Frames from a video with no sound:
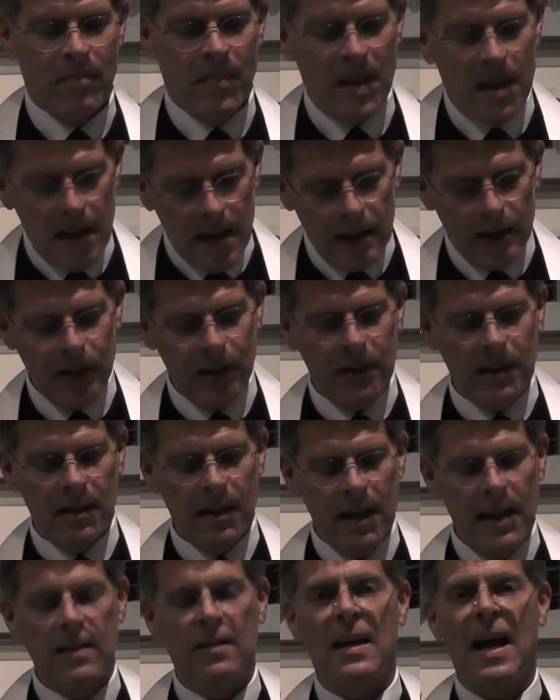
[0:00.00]
This
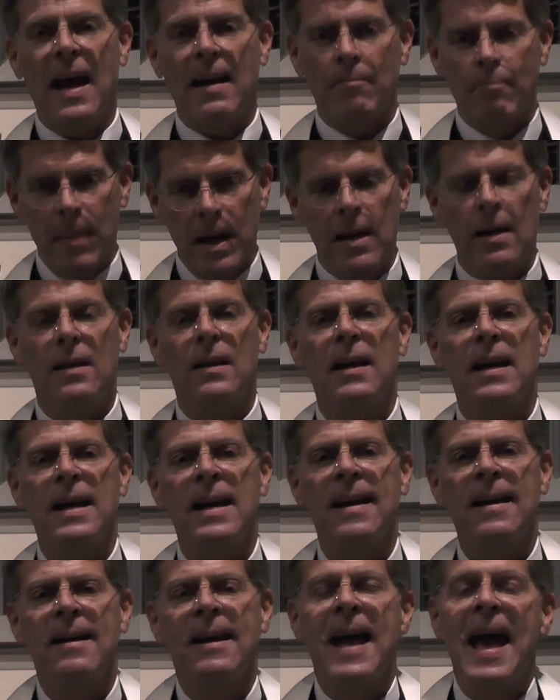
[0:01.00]
is
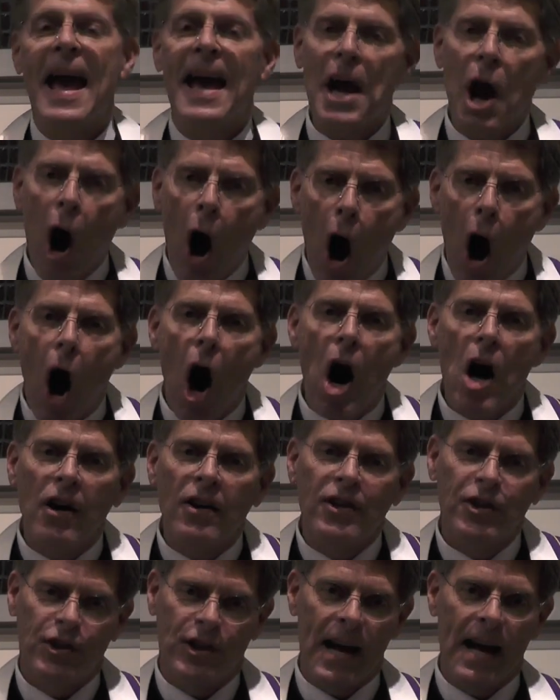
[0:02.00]
admittedly a hard
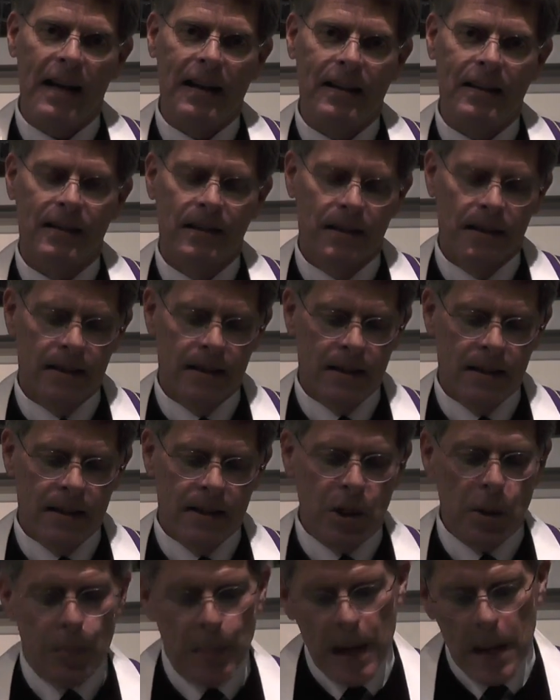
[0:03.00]
sell
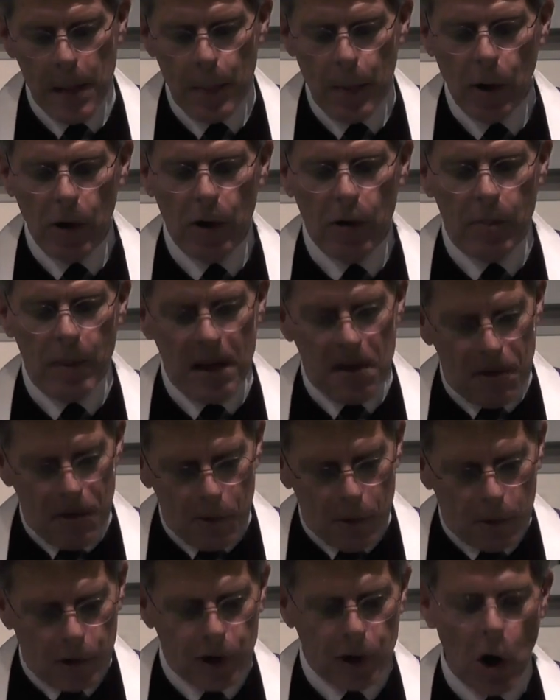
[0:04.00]
to people who've been
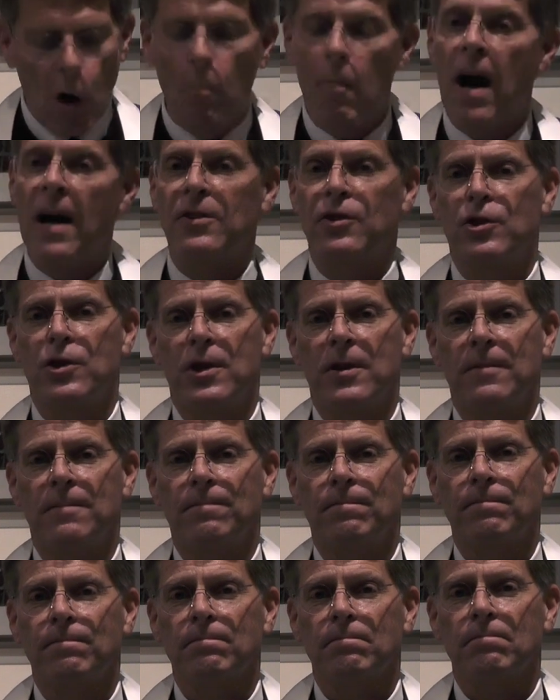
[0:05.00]
through so much,
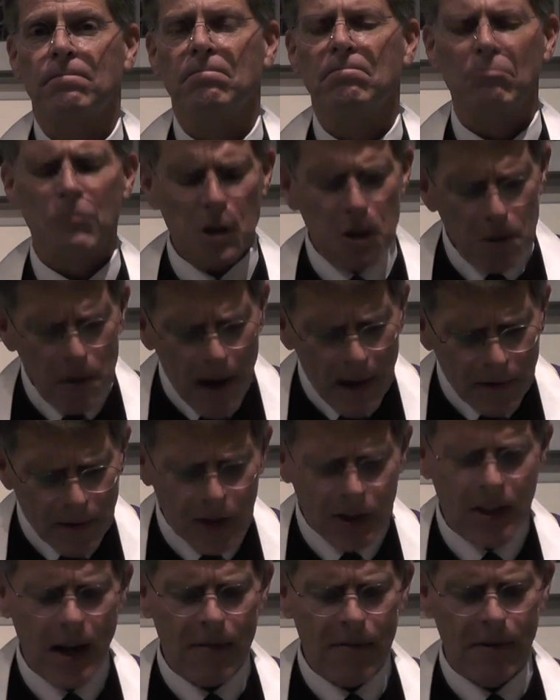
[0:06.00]
who have
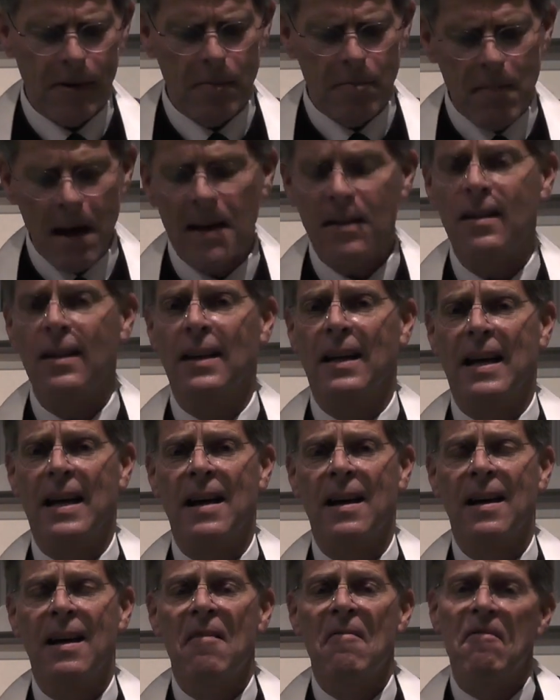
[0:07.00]
suffered mentally,
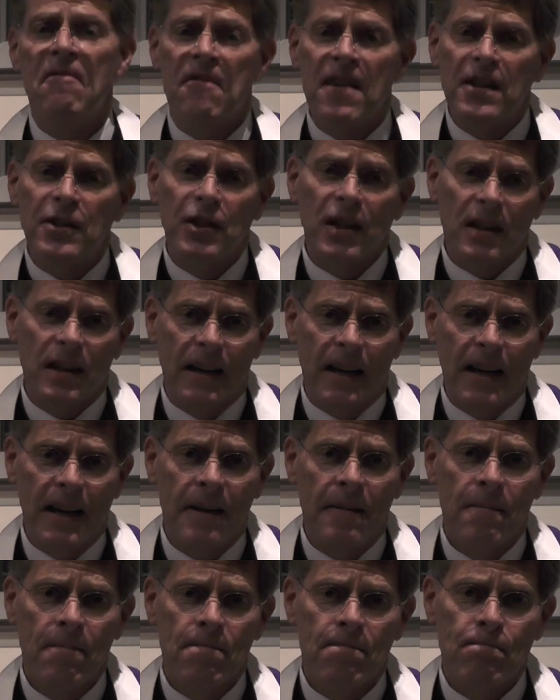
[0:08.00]
physically,
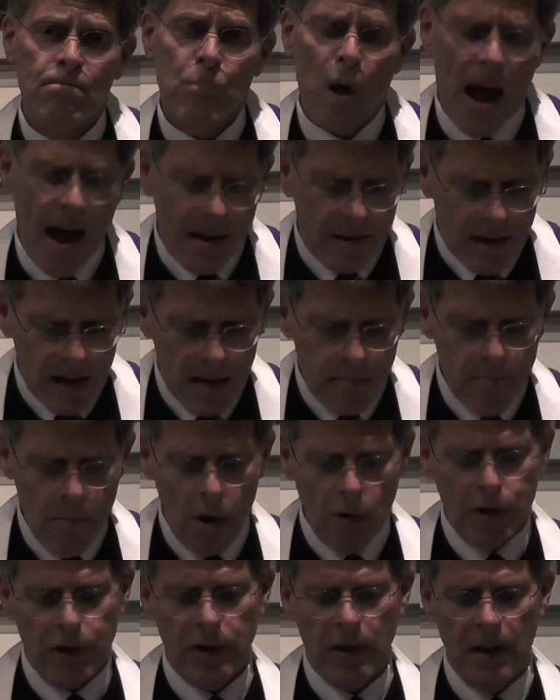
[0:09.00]
and
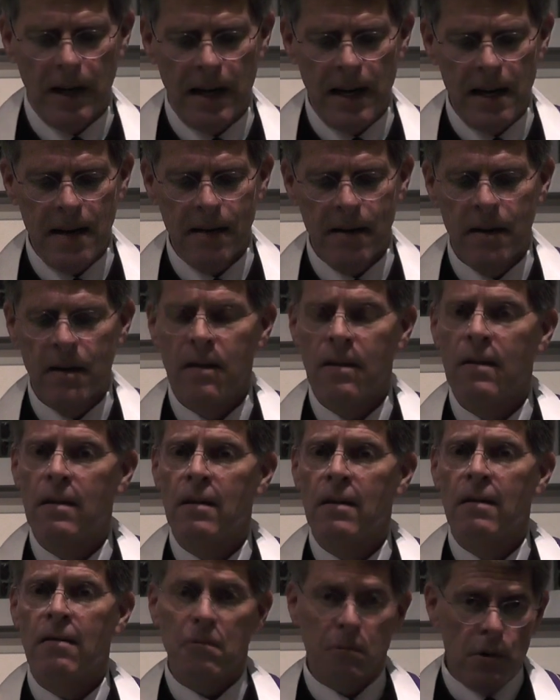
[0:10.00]
emotionally
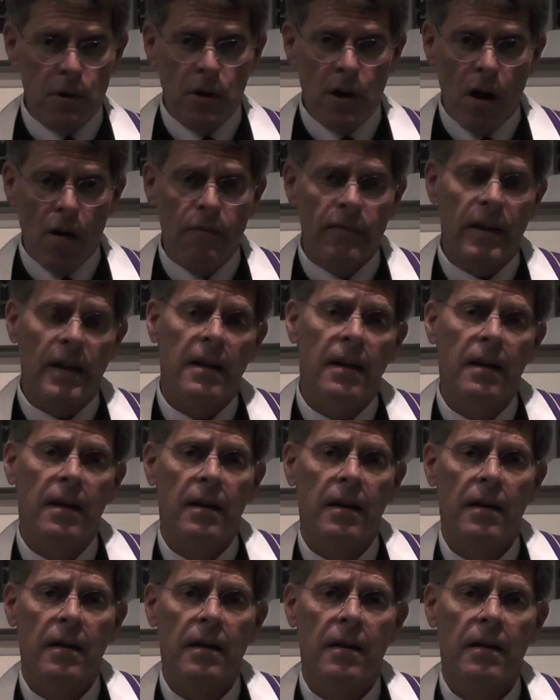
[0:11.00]
through COVID
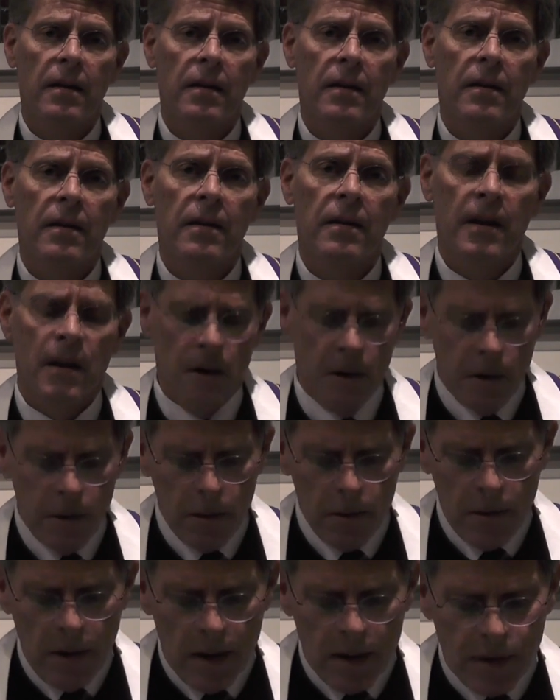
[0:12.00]

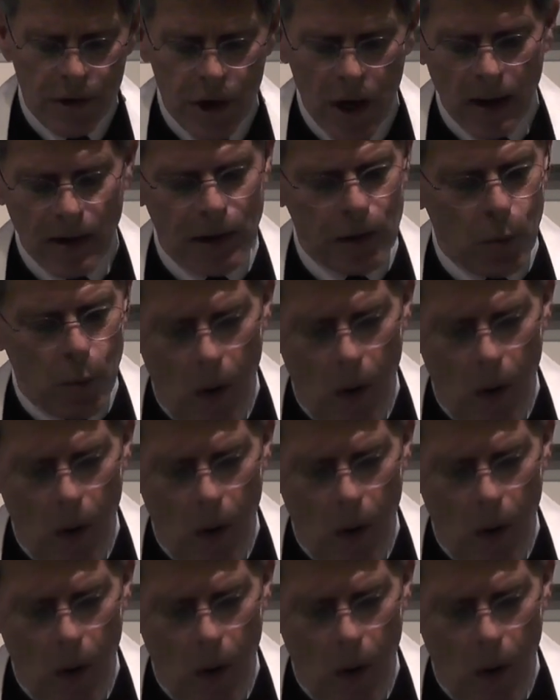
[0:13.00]
who just